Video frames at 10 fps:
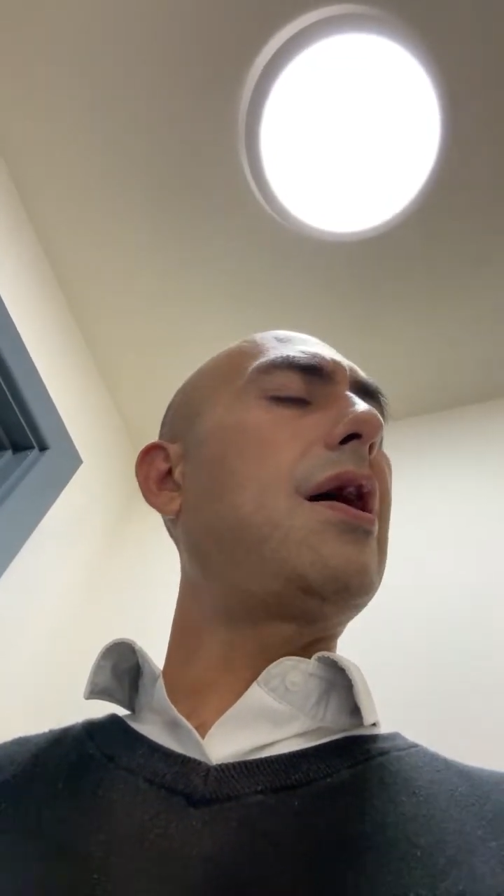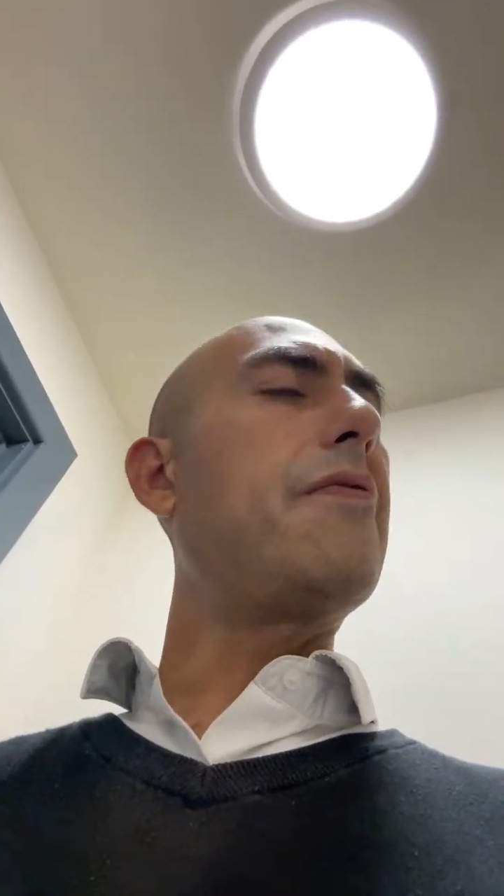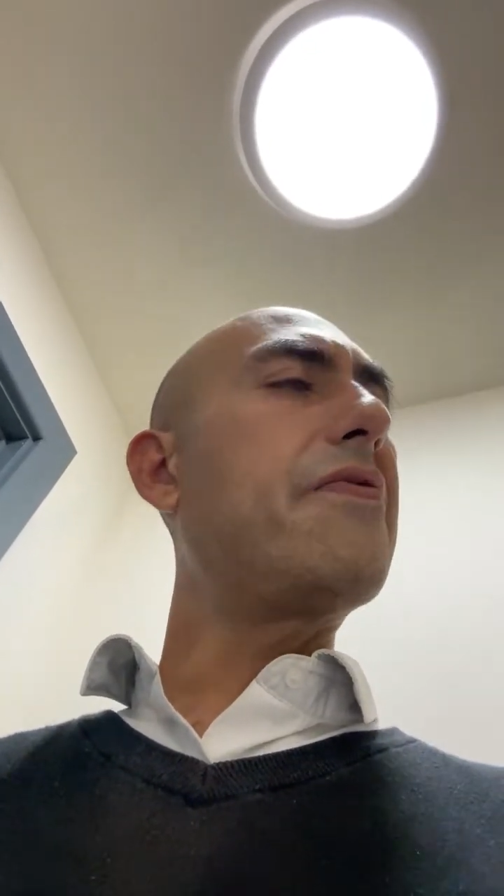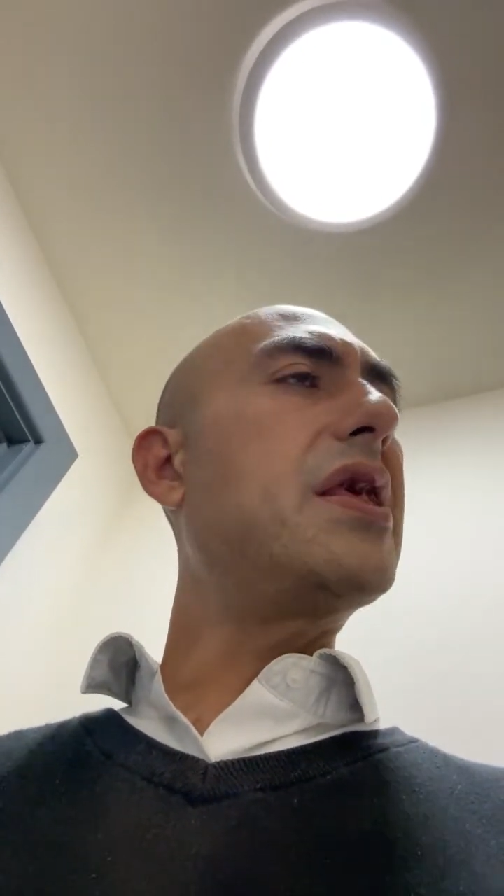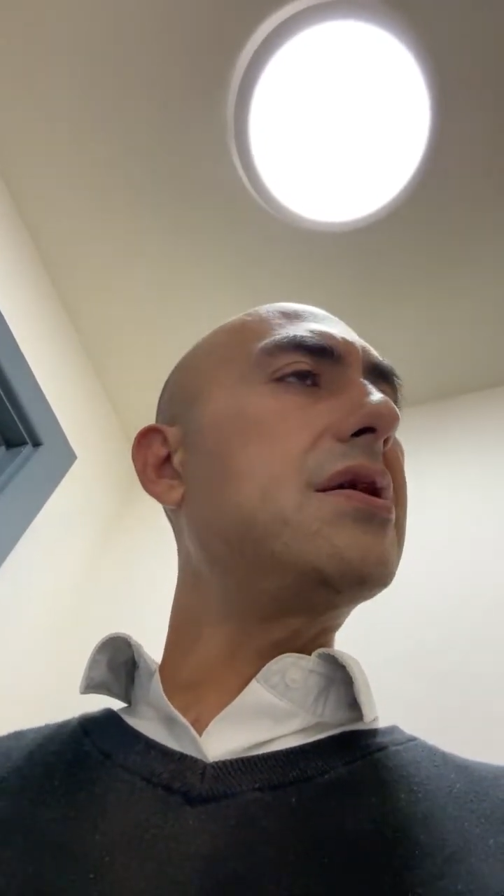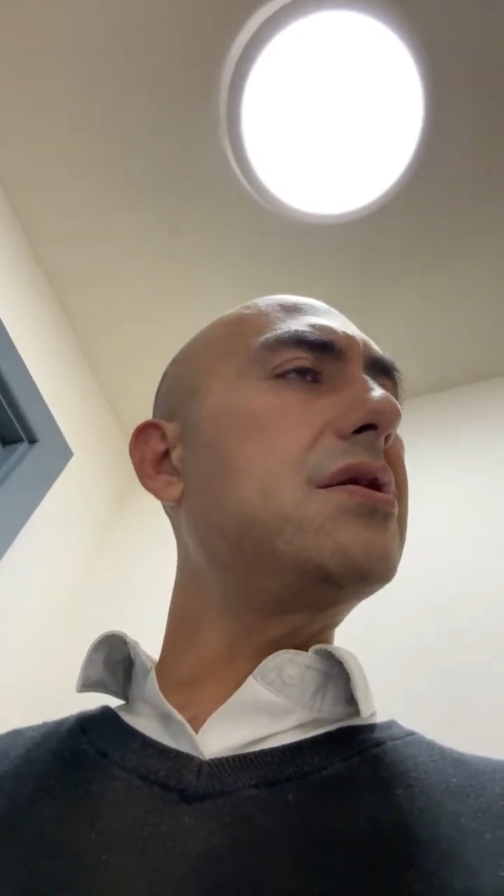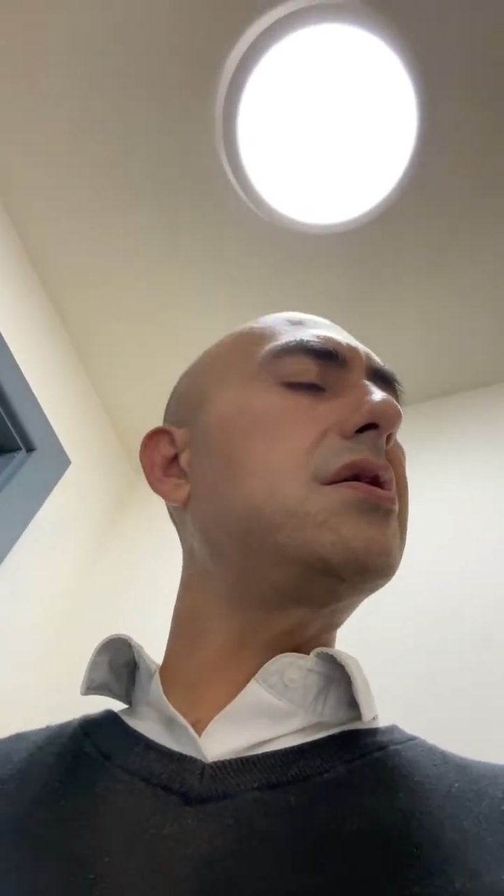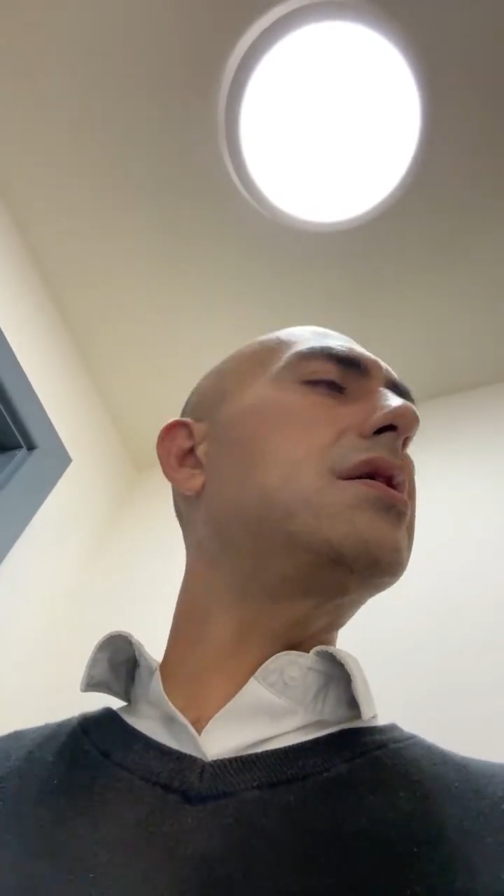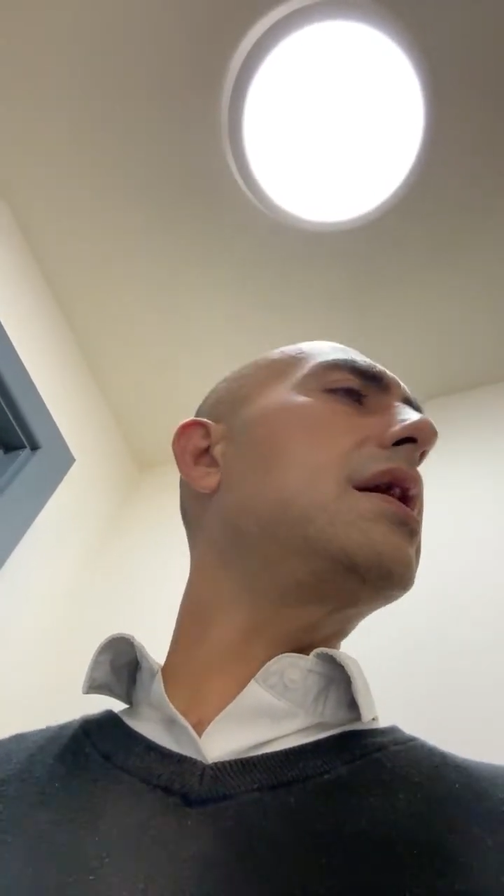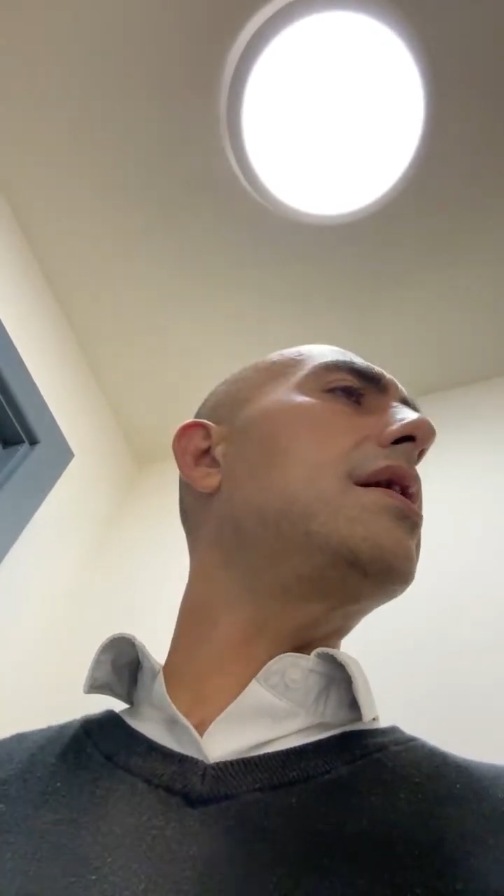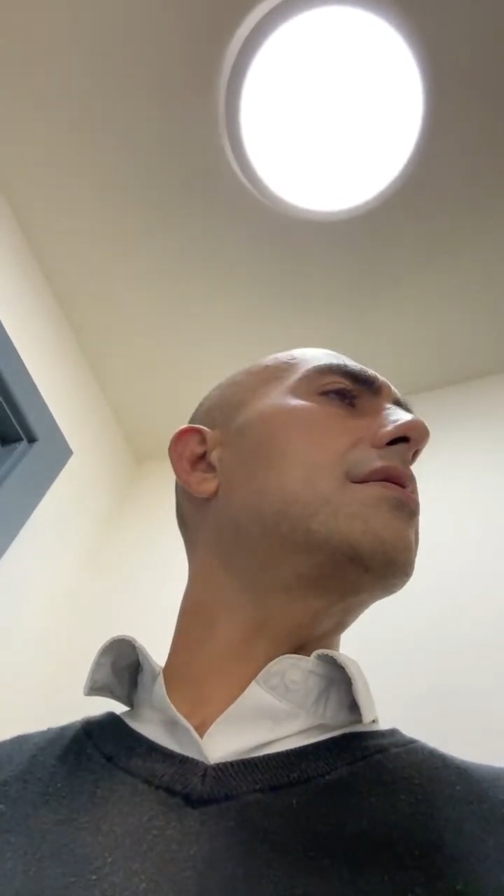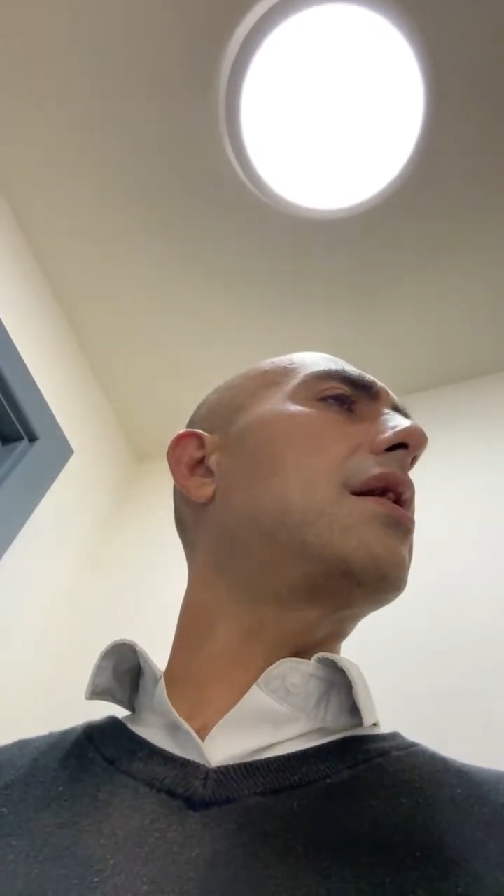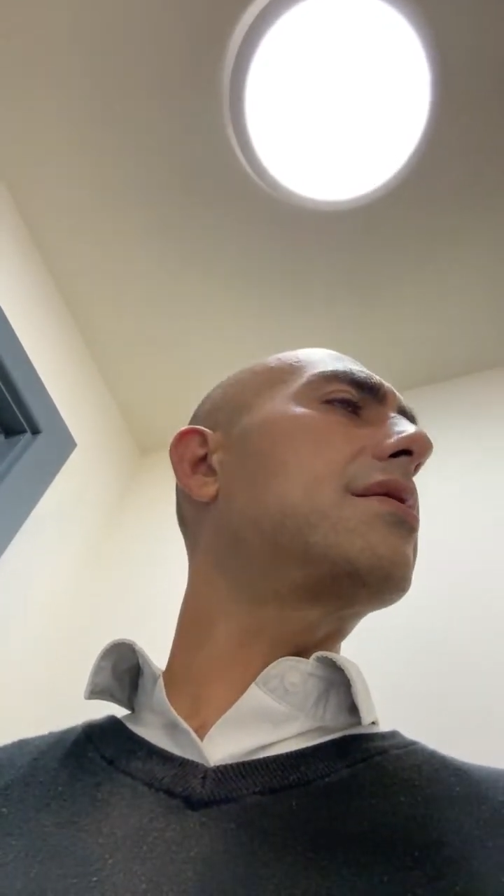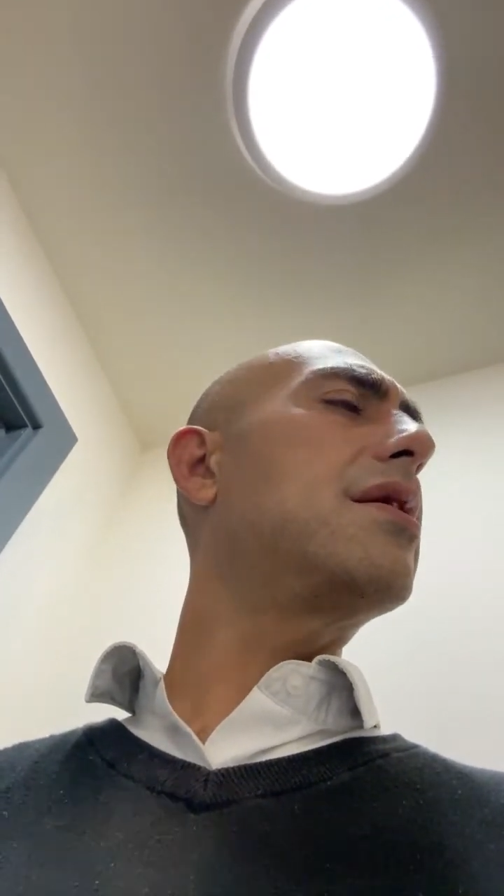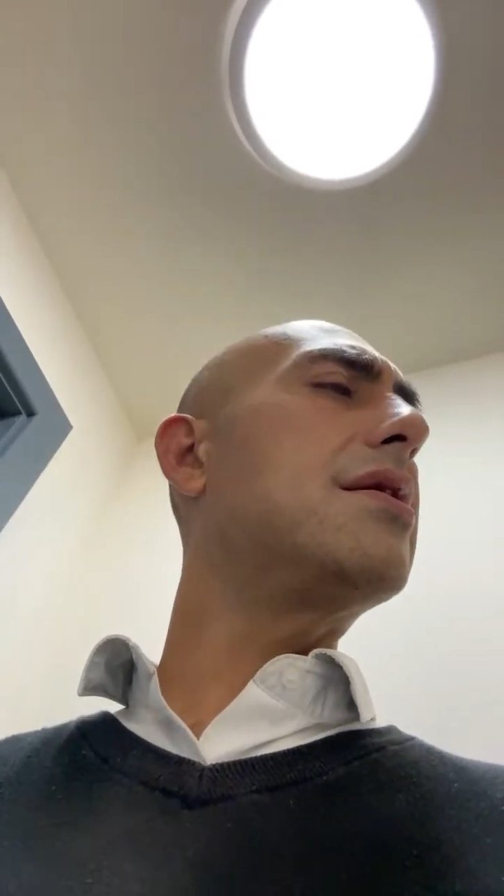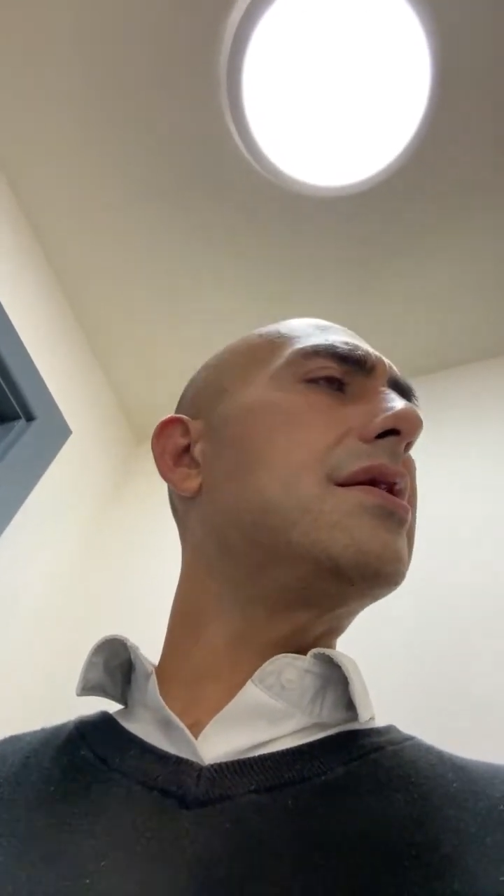and they state that they